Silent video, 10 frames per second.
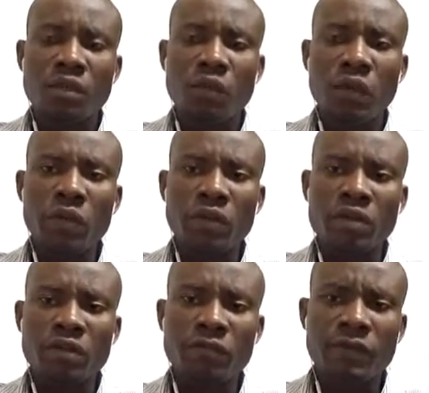when you are
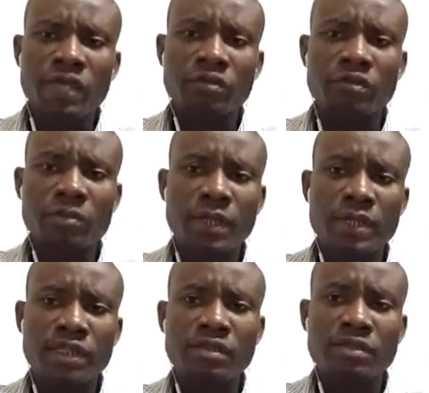converting from
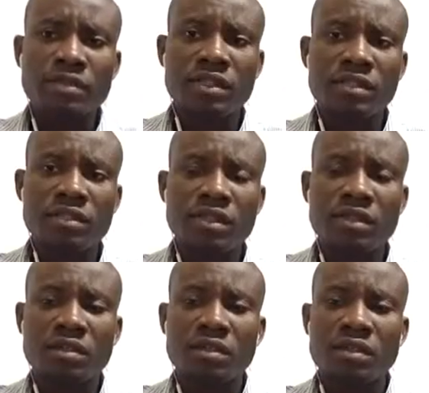analog to digital,